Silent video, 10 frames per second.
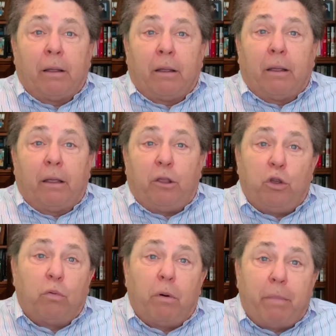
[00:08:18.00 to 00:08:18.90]

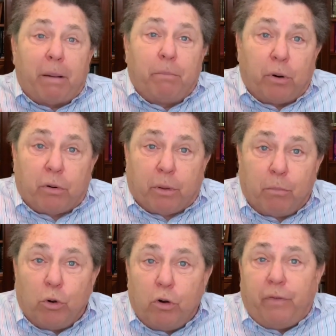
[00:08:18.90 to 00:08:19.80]
you remember the
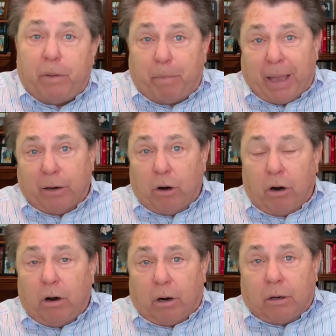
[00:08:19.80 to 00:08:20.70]
movie
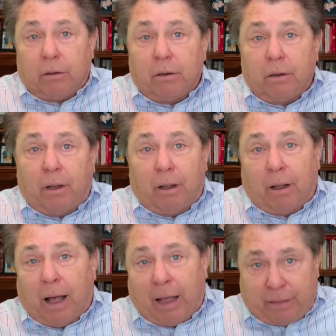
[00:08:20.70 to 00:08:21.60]
Ben-Hur,
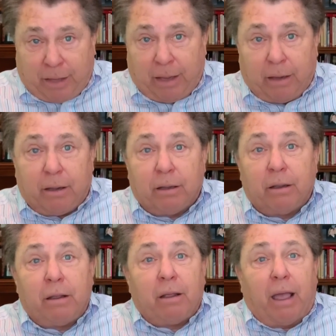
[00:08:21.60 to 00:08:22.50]
I think.
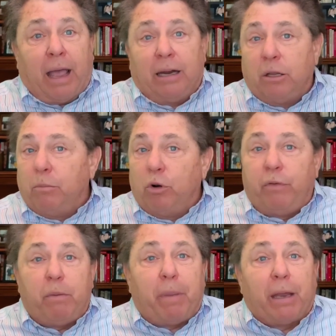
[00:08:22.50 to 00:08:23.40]
And in the
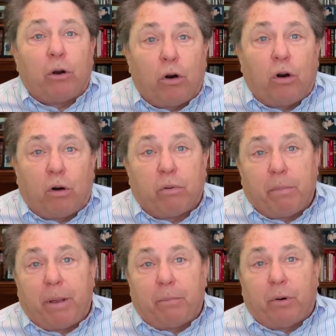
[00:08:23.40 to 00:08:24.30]
movie Ben-Hur,
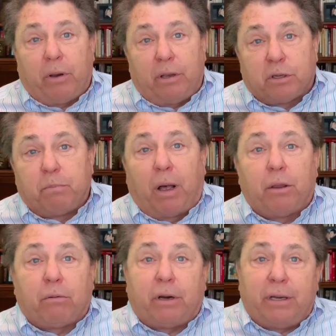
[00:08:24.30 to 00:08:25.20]
remember his
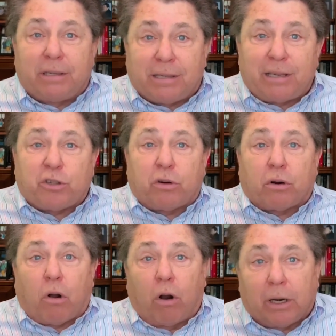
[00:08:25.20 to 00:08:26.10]
mother and his sister
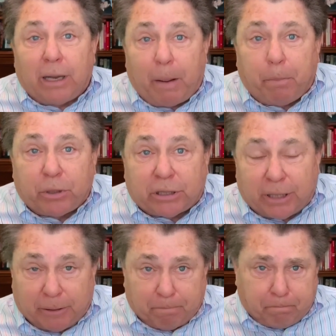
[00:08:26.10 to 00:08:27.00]
caught leprosy.